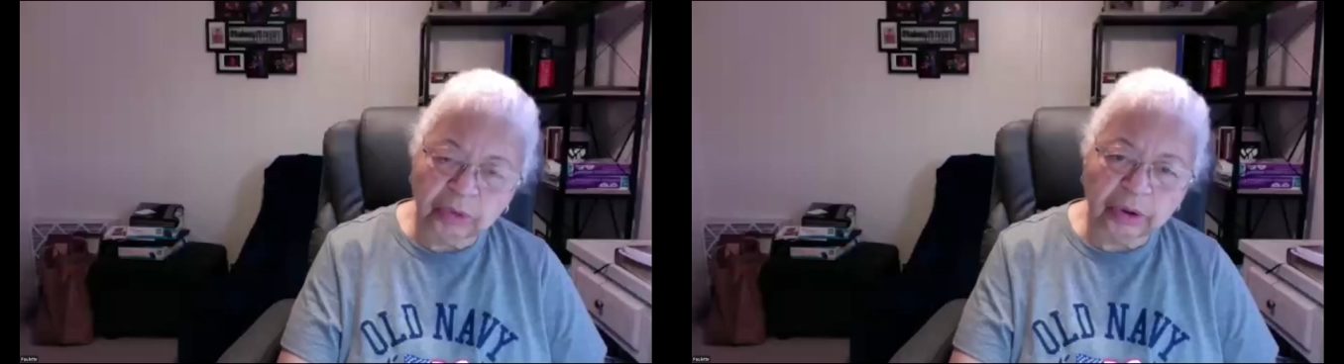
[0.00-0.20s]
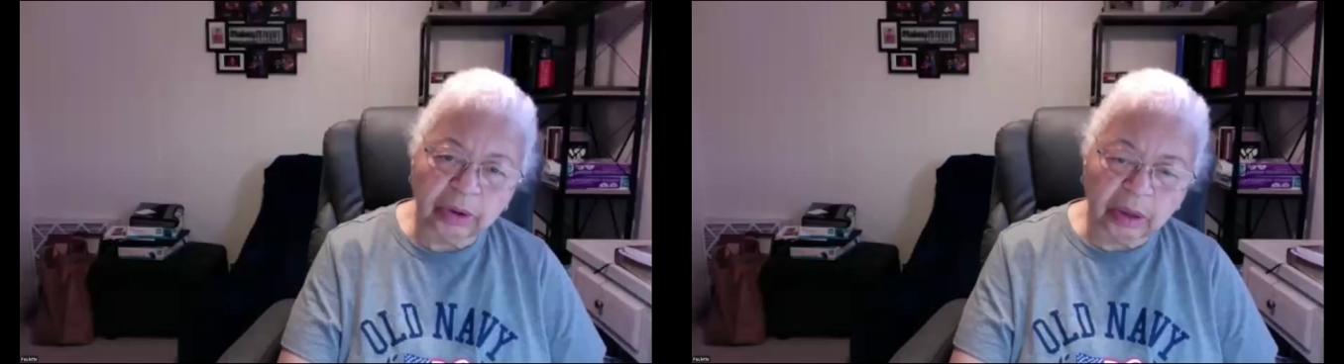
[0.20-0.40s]

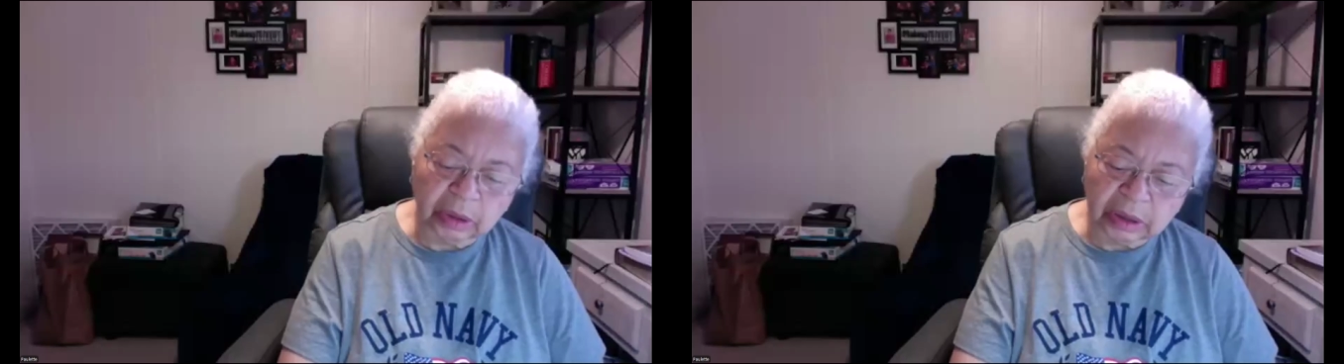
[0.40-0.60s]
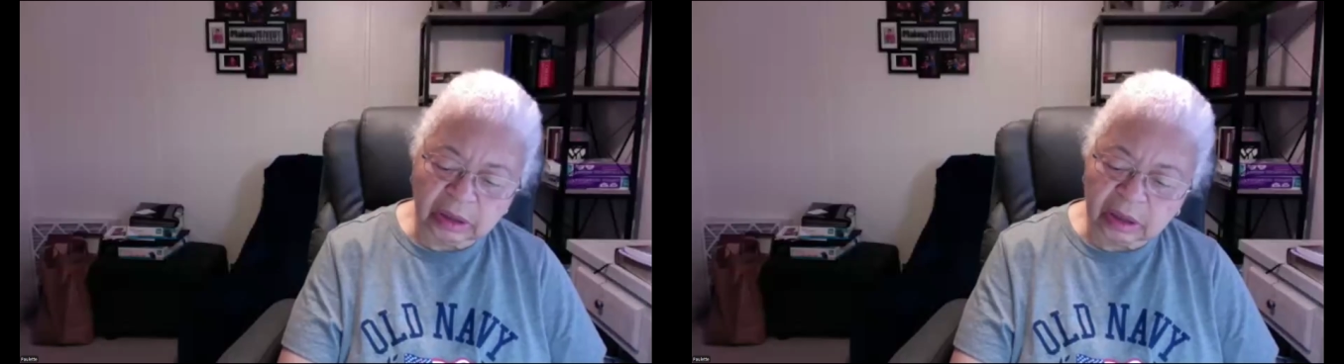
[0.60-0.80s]
prayer
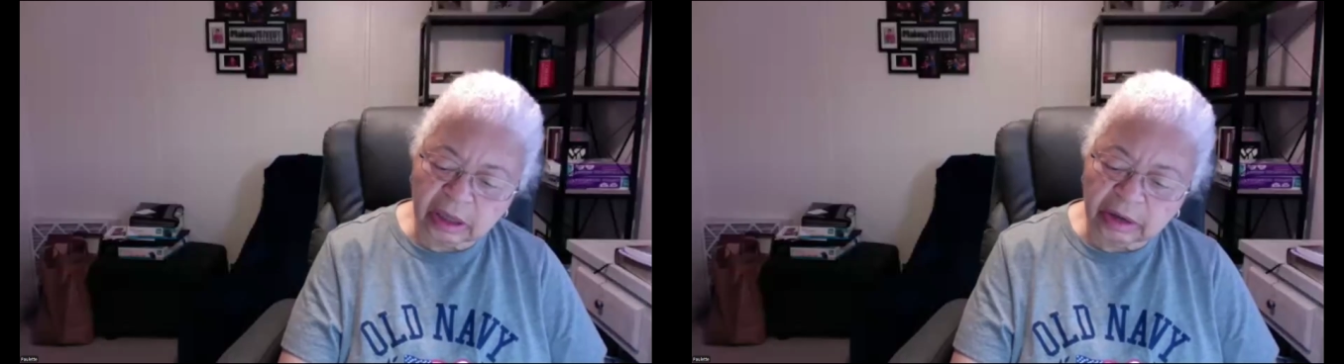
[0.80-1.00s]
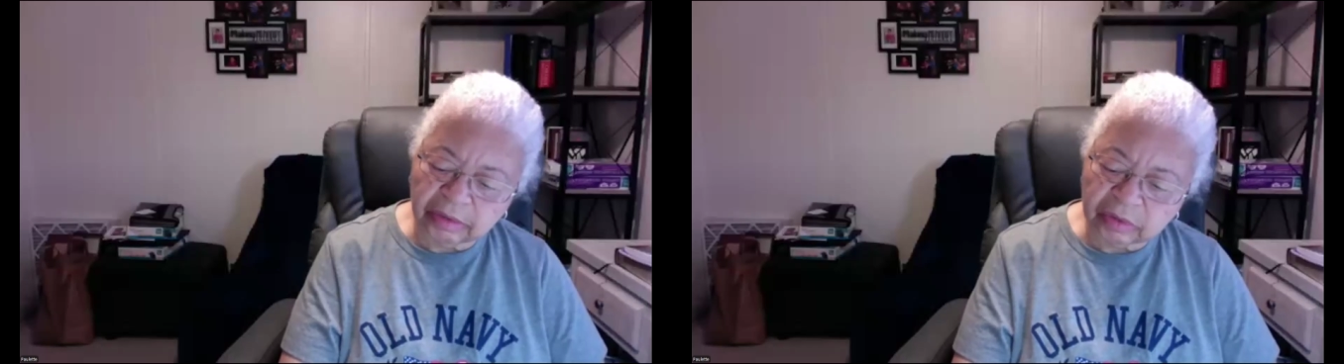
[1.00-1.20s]
hours is
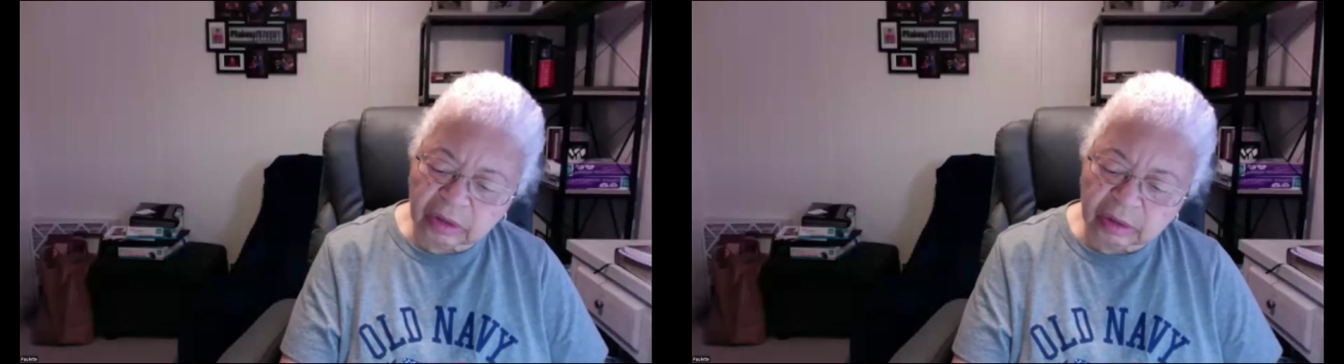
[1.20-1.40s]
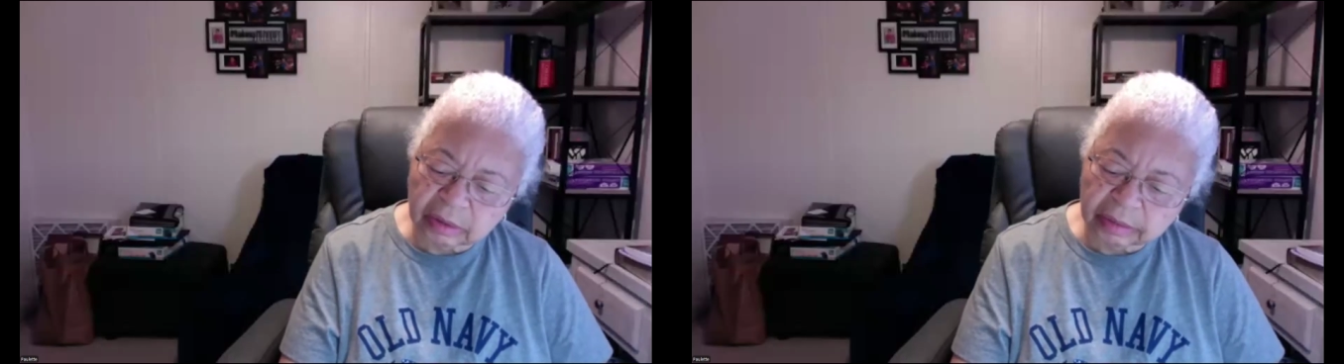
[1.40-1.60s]
left.
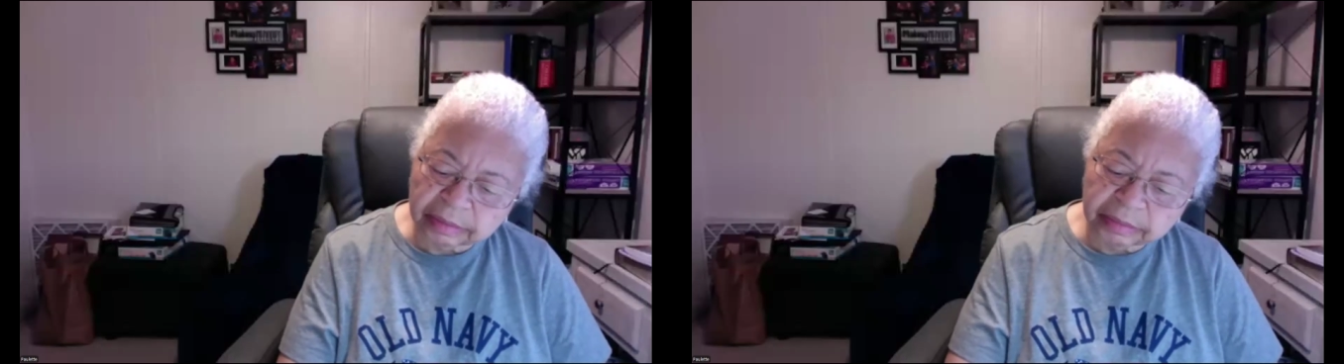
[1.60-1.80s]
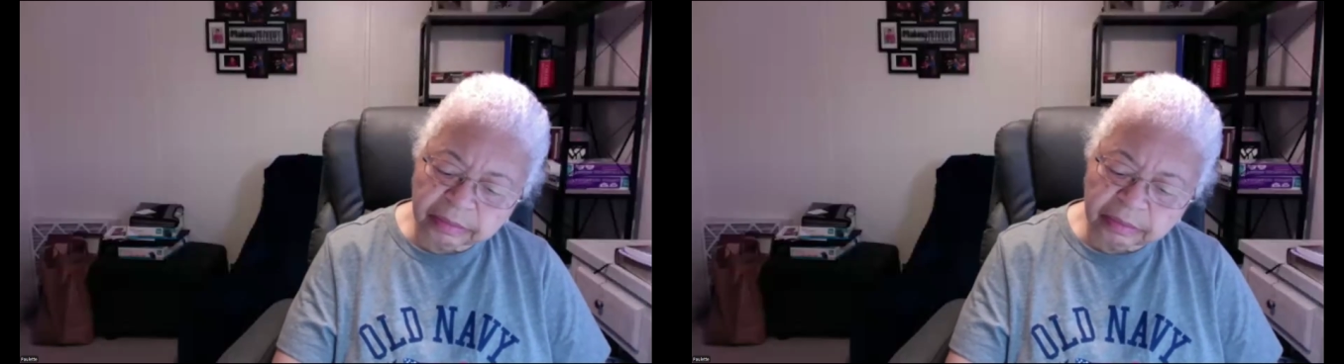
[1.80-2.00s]
Nobody
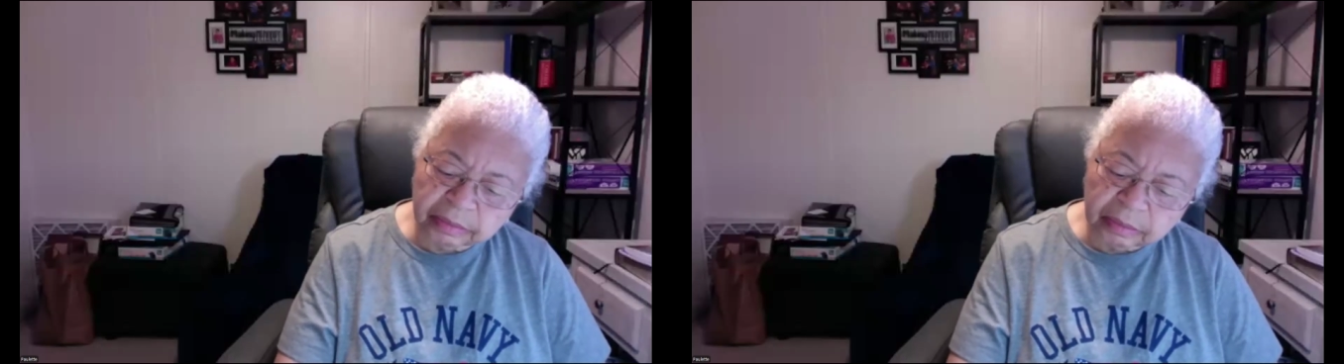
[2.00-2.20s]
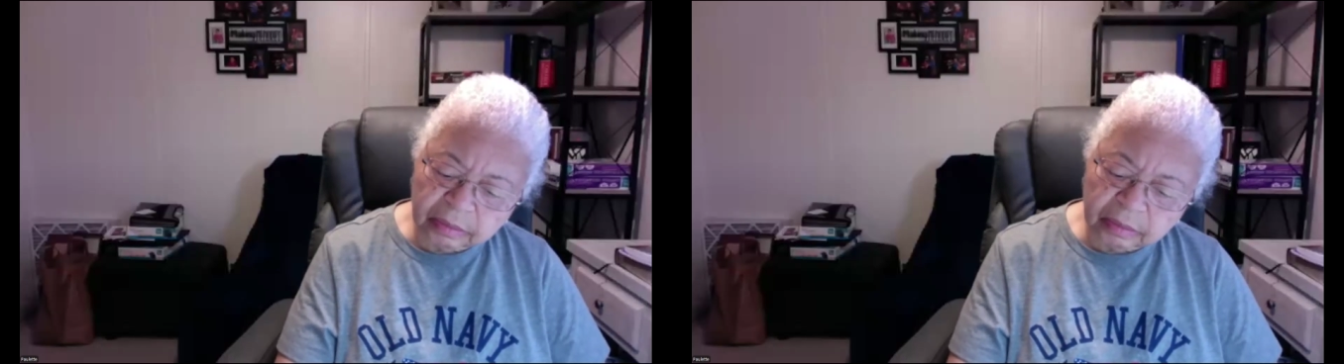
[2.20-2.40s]
took tithe